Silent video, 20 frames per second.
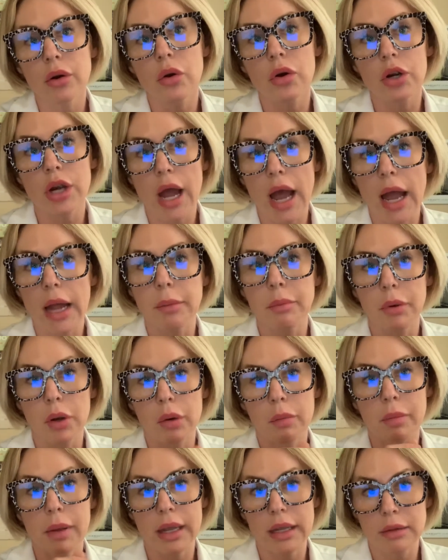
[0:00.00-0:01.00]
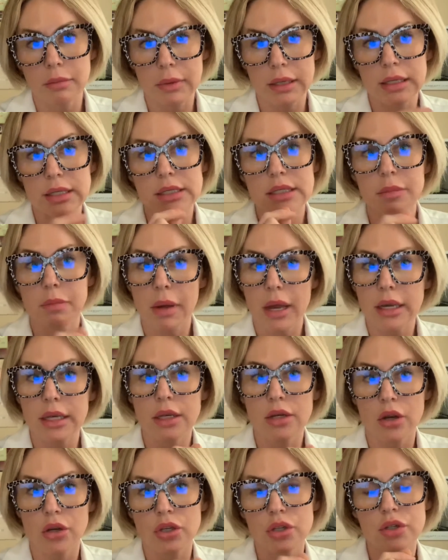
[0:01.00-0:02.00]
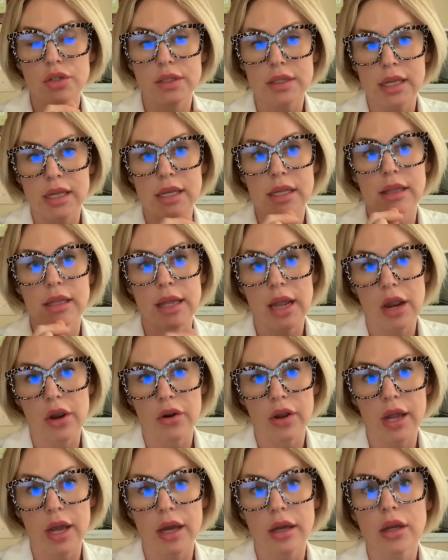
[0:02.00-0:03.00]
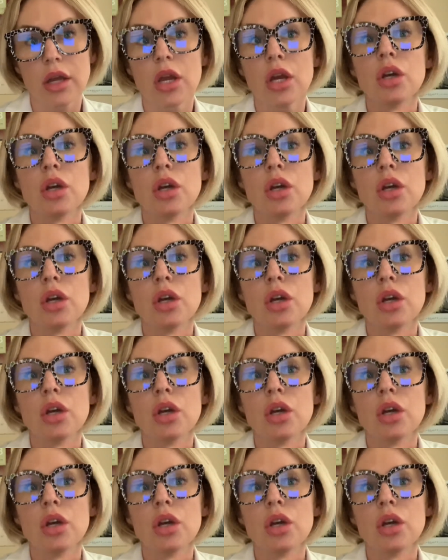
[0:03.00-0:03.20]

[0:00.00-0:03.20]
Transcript: or hypopigment depending on your skin in the area.